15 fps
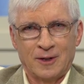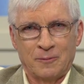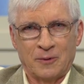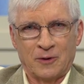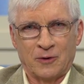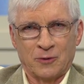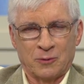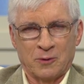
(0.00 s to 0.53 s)

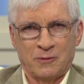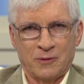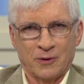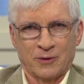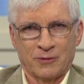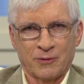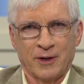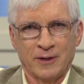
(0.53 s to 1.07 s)
because we feel
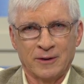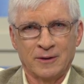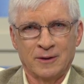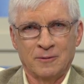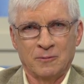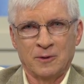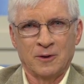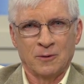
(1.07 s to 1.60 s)
threatened
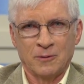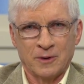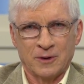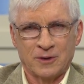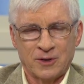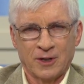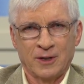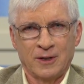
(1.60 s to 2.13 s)
and we don't want
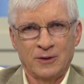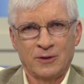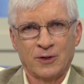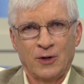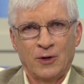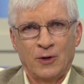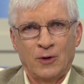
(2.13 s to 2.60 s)
to change?